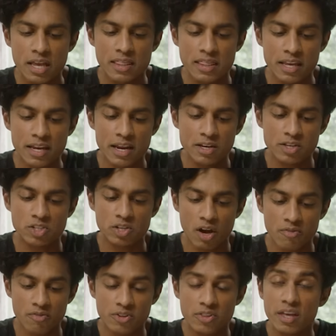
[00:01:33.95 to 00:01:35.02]
that I
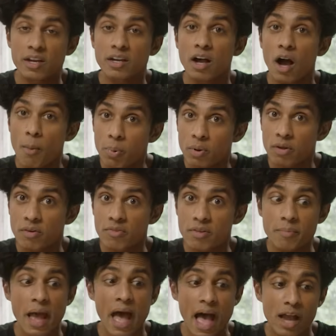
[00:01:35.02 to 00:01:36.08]
discovered that a couple of
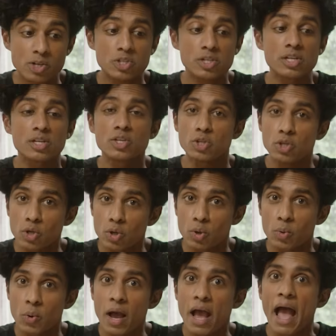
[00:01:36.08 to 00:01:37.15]
them actually
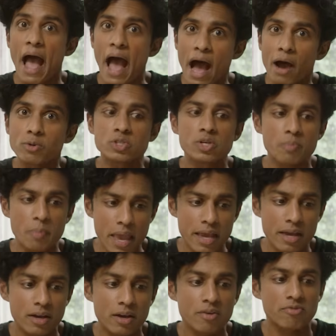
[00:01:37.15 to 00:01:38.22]
knew how to
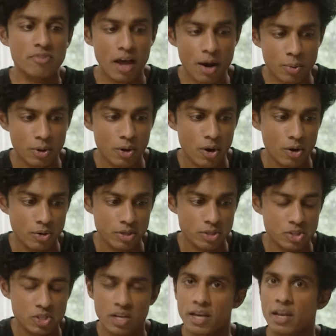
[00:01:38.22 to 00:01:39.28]
make flower garlands.